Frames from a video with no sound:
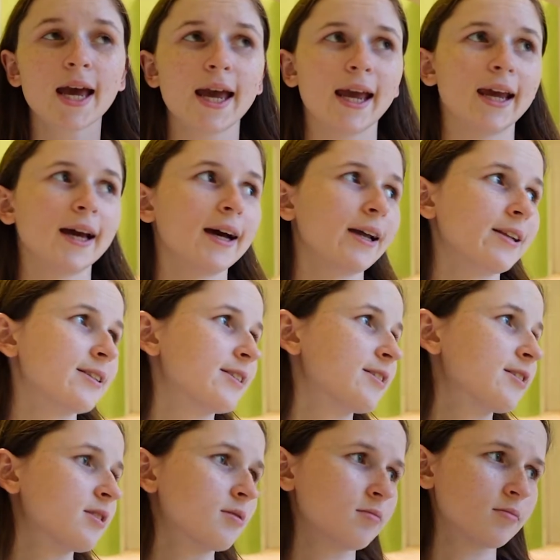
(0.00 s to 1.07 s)
and
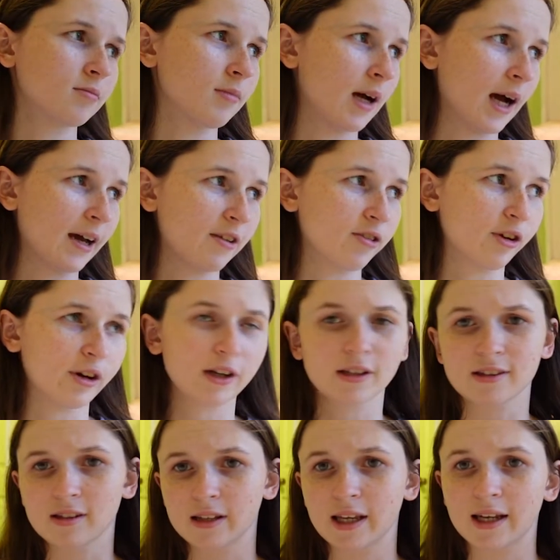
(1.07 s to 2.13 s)
I started
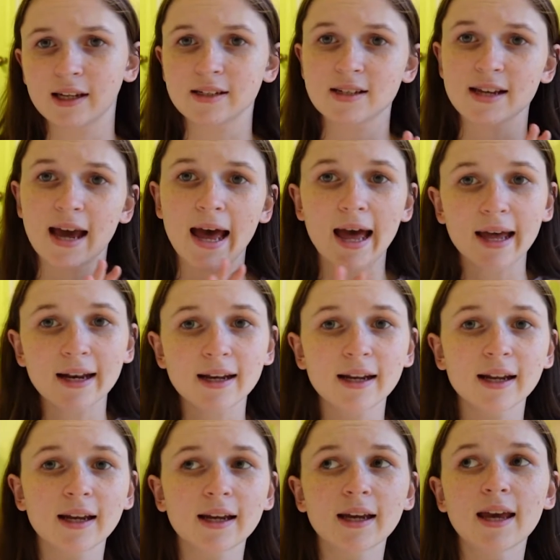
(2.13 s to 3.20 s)
to get into
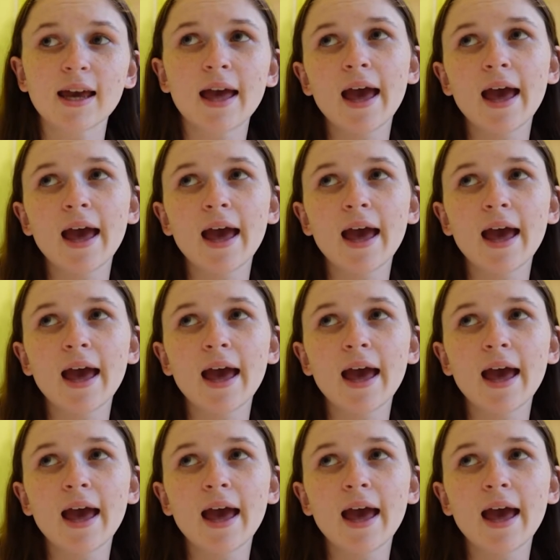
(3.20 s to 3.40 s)
editing,